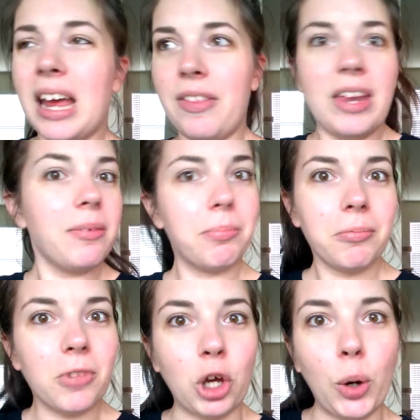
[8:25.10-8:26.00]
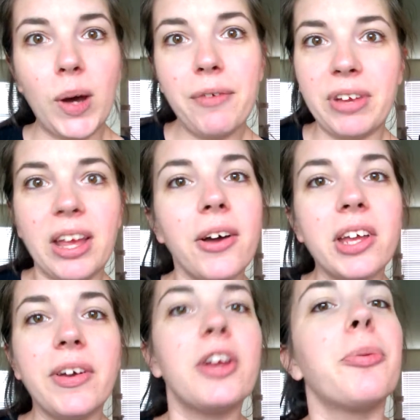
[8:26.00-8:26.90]
And then go off and
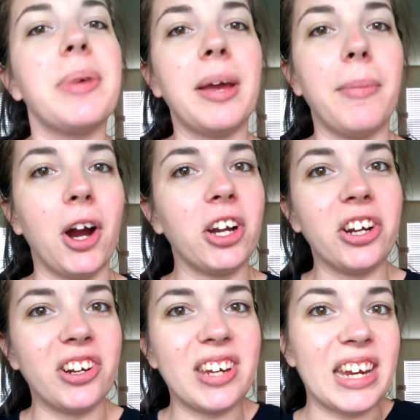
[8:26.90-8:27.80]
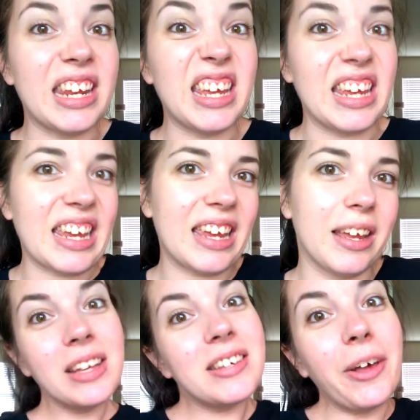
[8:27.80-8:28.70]
calculate your BMR and your TDEE.
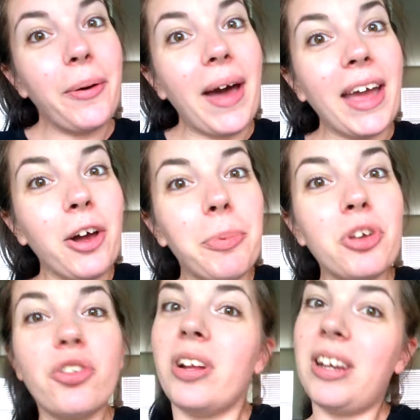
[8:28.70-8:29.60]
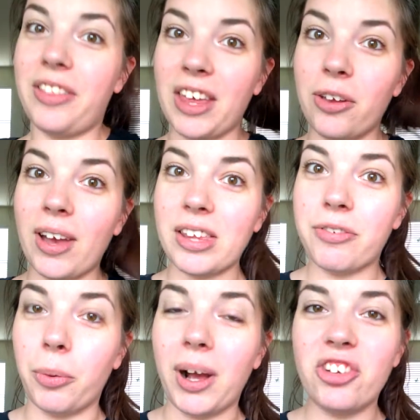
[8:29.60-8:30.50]
So I hope you enjoyed it. Thank you
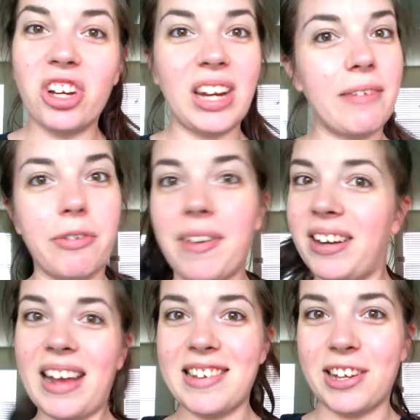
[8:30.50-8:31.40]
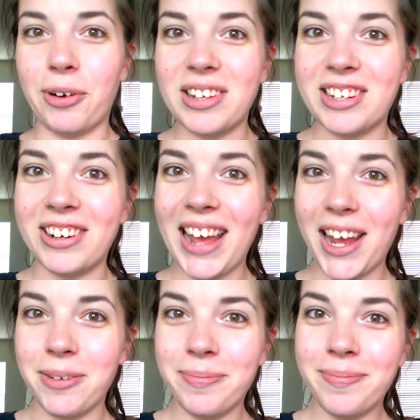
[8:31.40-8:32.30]
guys for watching and have a fantastic rest of your
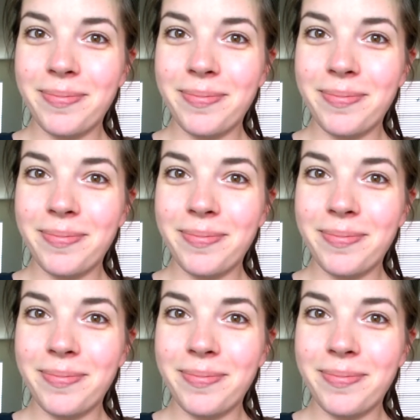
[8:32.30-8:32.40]
day.